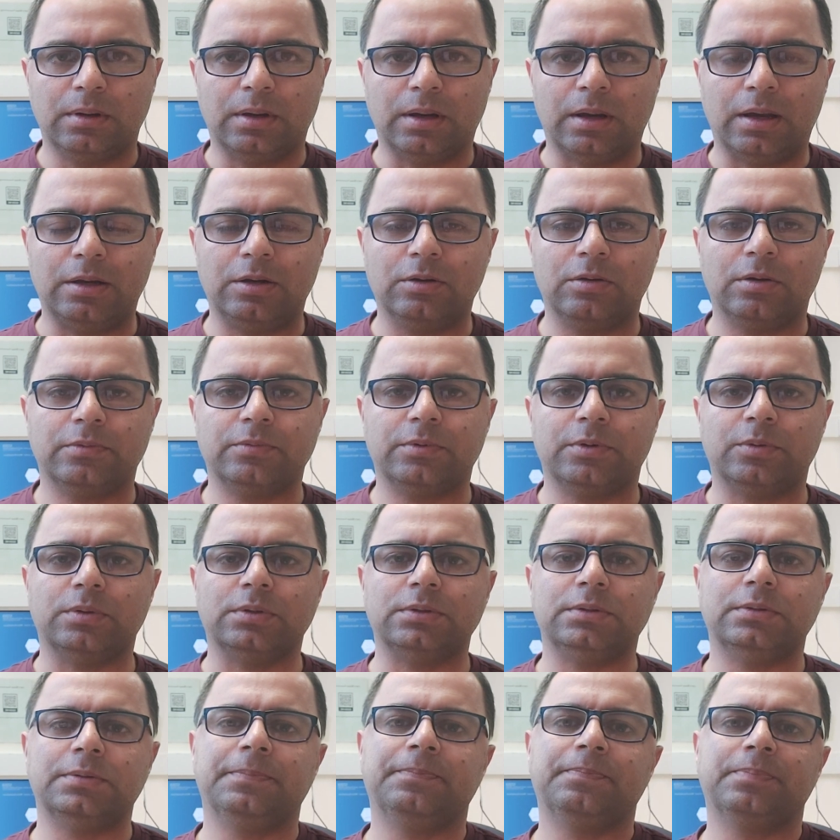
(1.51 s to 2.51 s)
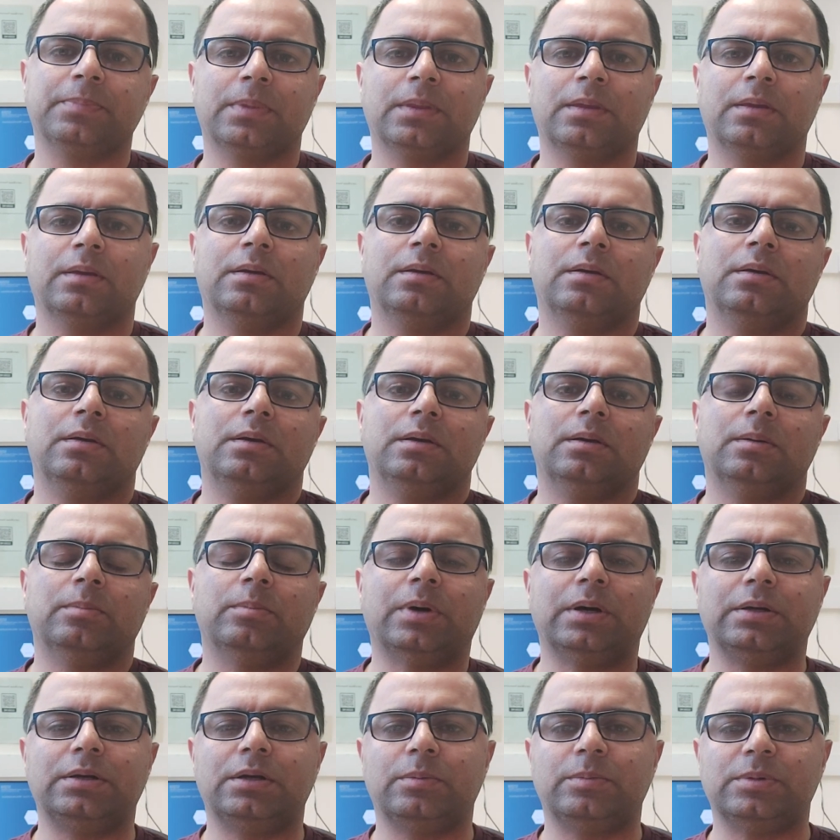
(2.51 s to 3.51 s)
Hello everyone,
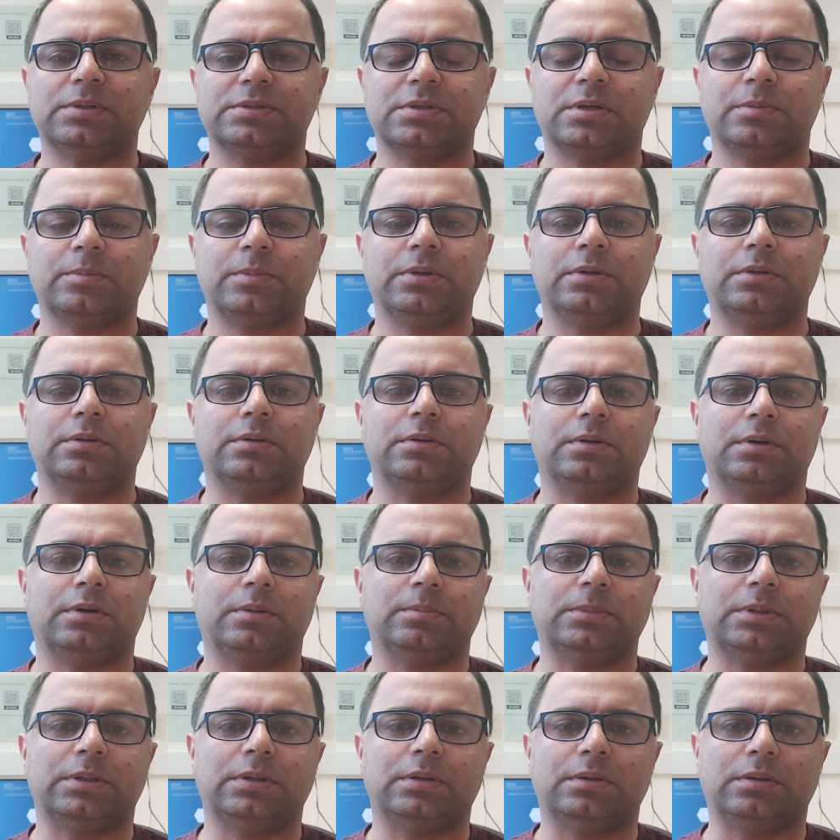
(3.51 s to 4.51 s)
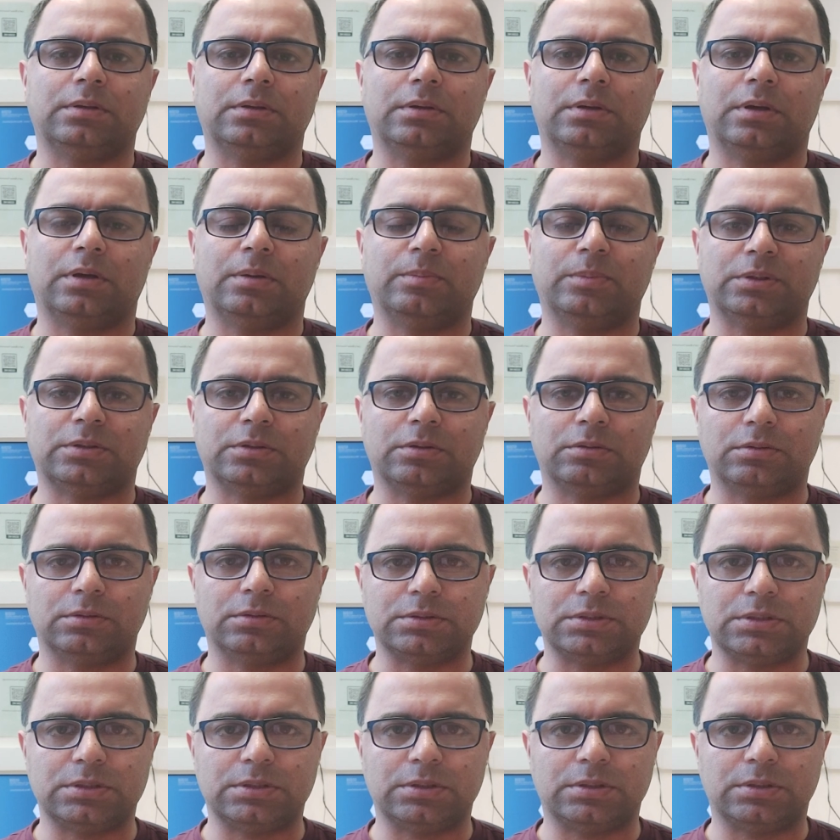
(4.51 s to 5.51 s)
my name is Amir. I'm the
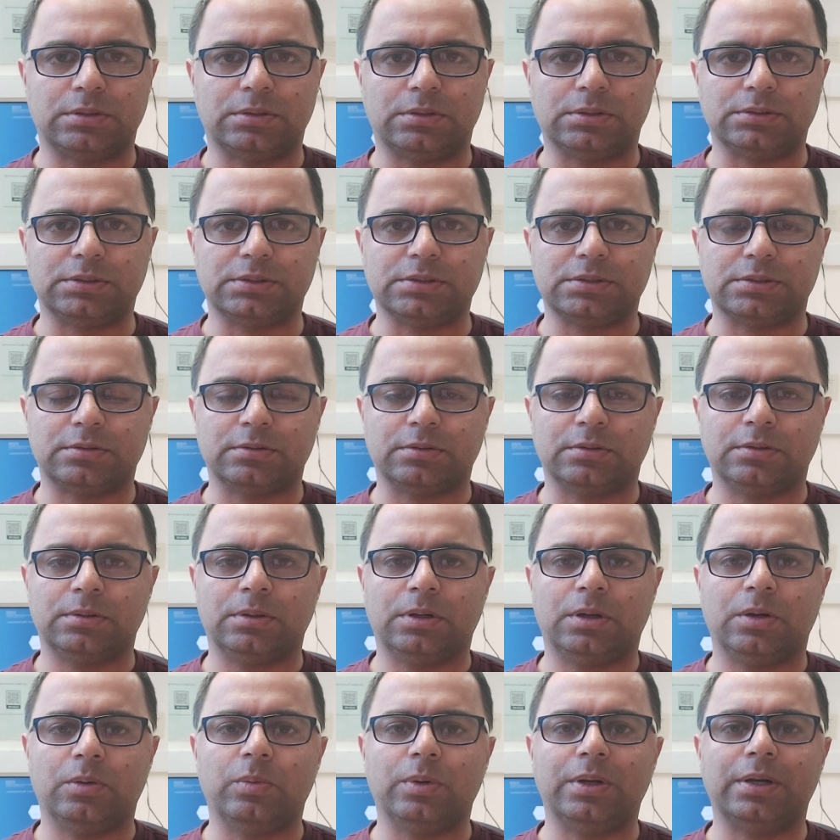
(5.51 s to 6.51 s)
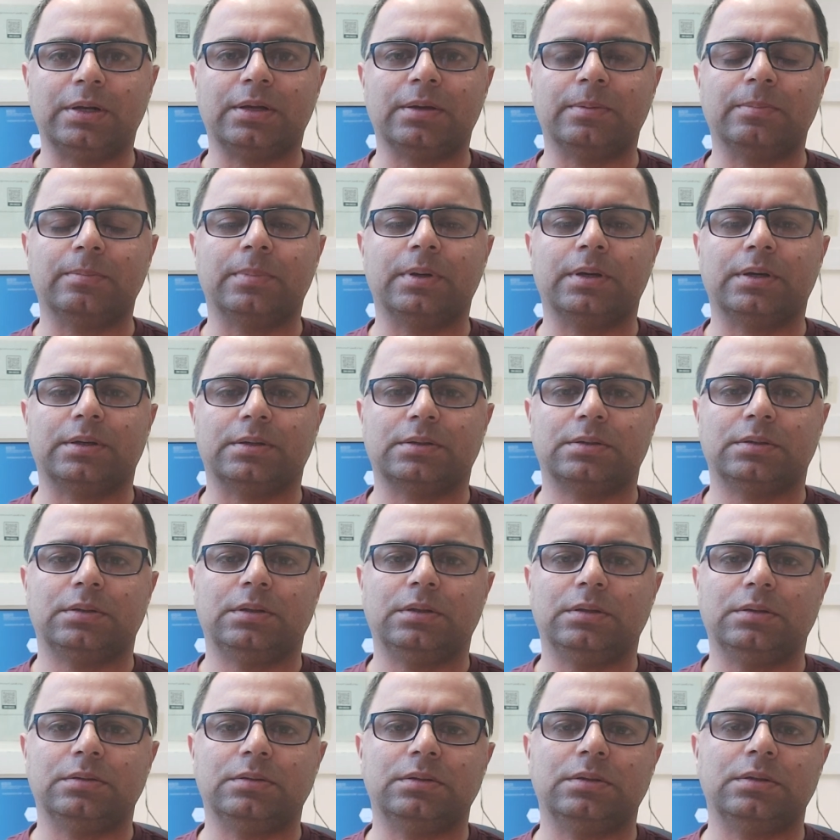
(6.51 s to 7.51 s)
Hematology Registrar. Welcome back
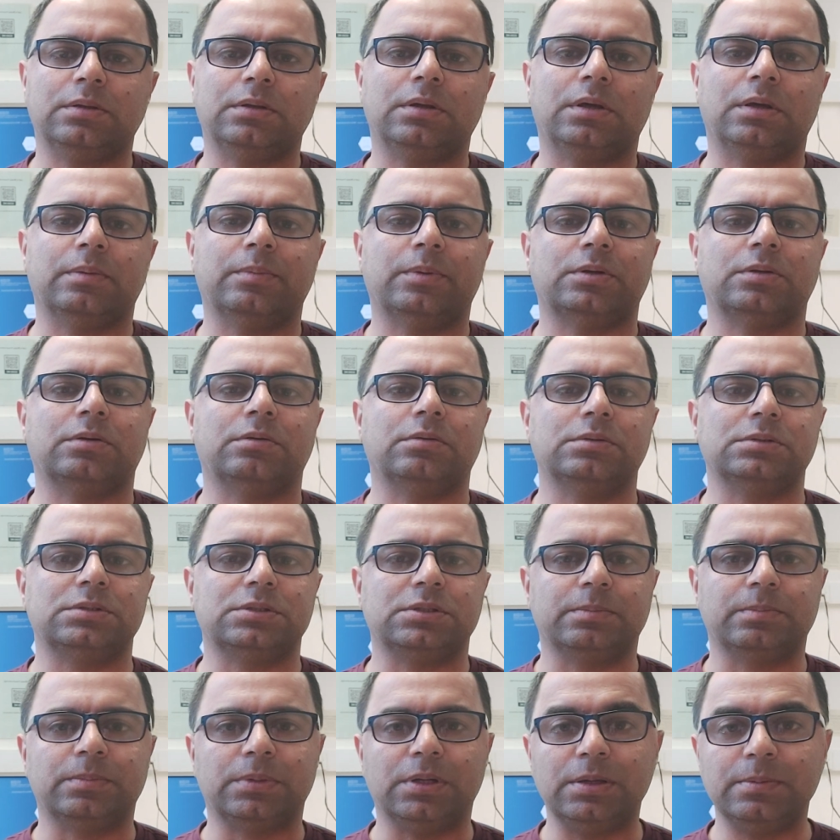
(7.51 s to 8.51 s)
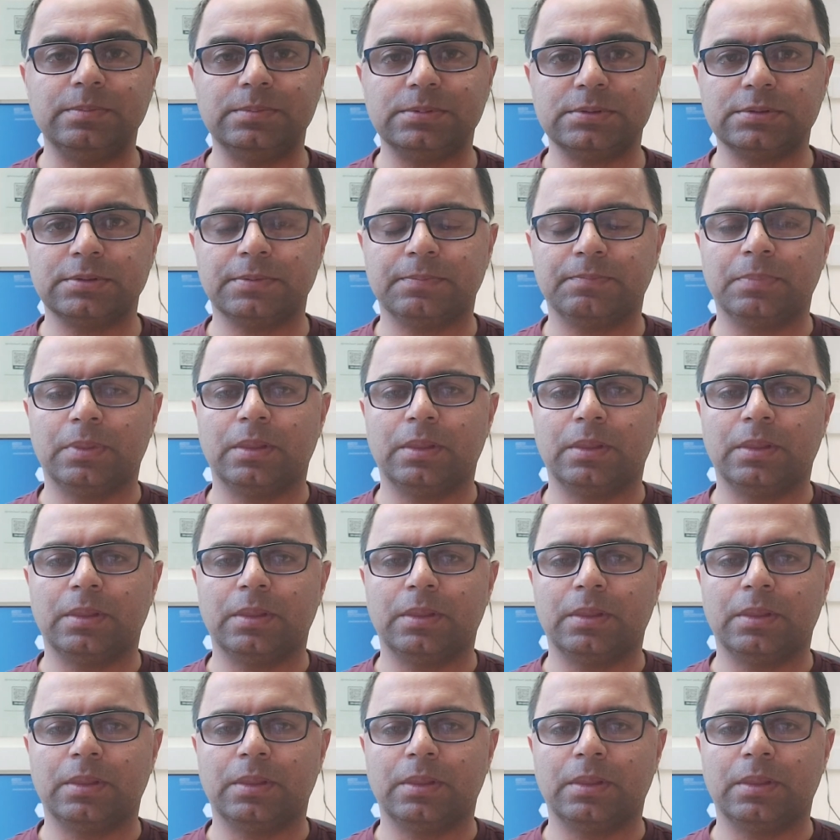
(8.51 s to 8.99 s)
in the Hematology Bleeps.